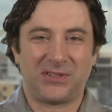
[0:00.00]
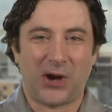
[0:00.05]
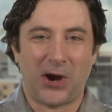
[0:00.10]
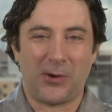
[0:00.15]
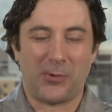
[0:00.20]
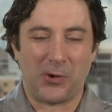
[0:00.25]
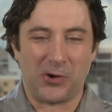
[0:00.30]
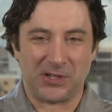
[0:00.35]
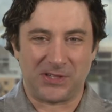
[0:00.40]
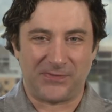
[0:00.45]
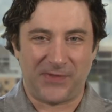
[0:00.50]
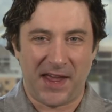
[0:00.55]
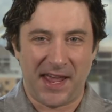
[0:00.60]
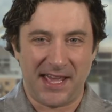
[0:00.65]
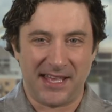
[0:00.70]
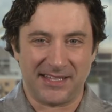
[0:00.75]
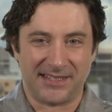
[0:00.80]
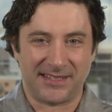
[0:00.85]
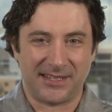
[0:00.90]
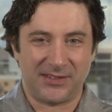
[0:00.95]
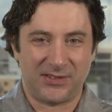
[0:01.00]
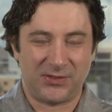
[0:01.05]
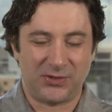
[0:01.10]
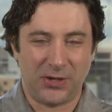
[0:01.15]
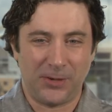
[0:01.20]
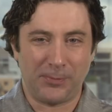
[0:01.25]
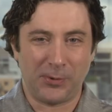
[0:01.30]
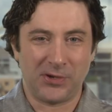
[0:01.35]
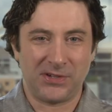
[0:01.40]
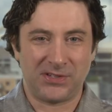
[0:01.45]
Star Wars fans.
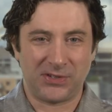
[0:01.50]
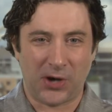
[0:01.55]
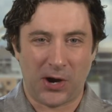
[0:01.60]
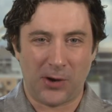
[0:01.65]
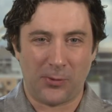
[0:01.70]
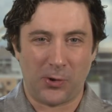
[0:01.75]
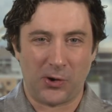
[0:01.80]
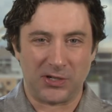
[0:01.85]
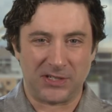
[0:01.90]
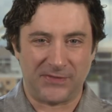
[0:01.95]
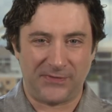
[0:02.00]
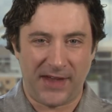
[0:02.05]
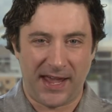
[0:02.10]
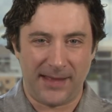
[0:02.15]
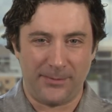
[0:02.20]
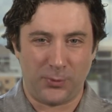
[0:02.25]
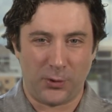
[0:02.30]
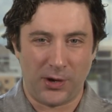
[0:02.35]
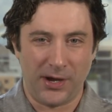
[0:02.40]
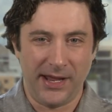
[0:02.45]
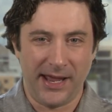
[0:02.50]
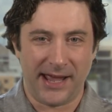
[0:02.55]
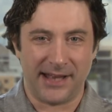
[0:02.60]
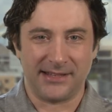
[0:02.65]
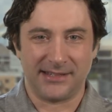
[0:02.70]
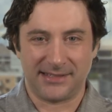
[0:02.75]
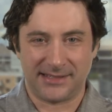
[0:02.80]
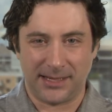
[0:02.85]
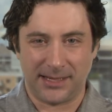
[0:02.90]
Super Star Wars fanboy and